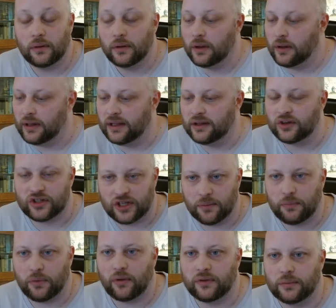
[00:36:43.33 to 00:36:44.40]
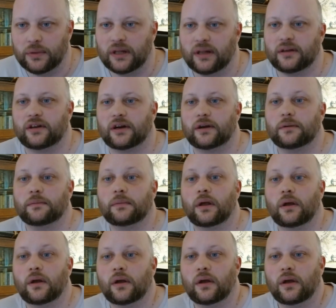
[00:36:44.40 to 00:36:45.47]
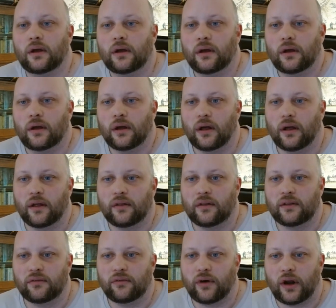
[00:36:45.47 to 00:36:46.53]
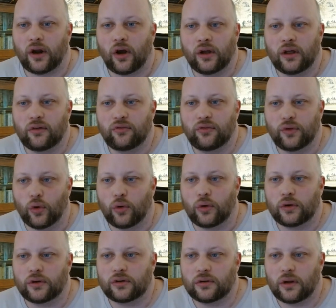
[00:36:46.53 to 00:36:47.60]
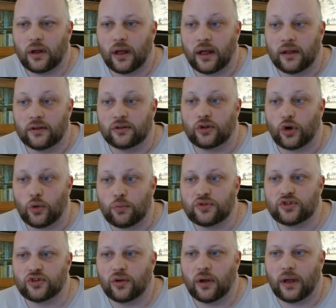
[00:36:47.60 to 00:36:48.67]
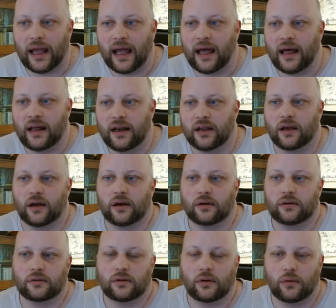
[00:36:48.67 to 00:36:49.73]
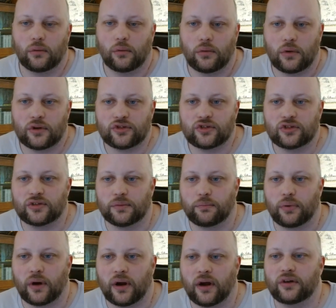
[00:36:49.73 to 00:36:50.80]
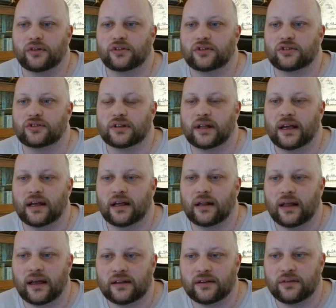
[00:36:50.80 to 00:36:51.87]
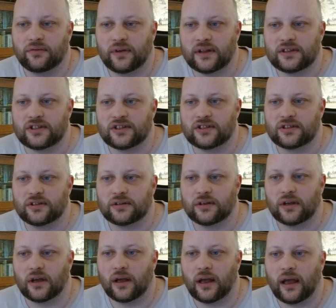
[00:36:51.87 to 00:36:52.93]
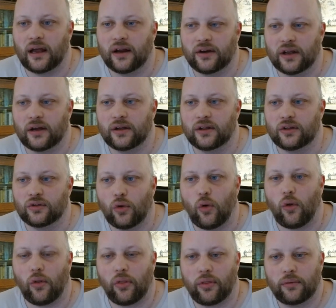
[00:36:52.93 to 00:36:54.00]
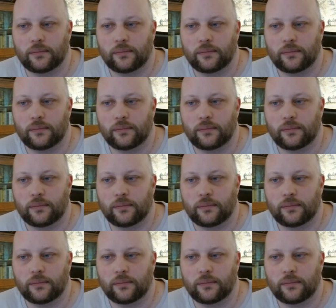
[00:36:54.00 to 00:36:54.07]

leadership of the military. The Varanger Fjord and the Tromsø area was the prioritized land defenses area in north,